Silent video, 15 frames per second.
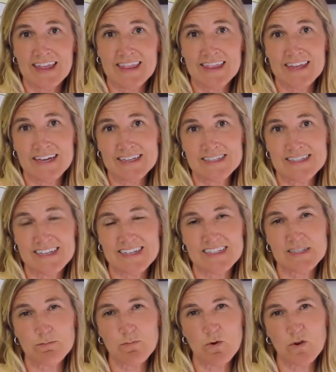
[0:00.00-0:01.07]
this,
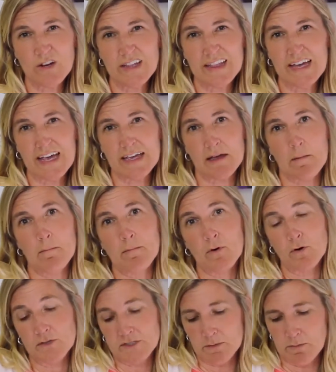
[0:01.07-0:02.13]
it's more like
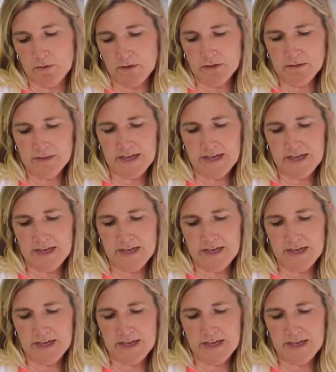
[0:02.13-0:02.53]
moldable.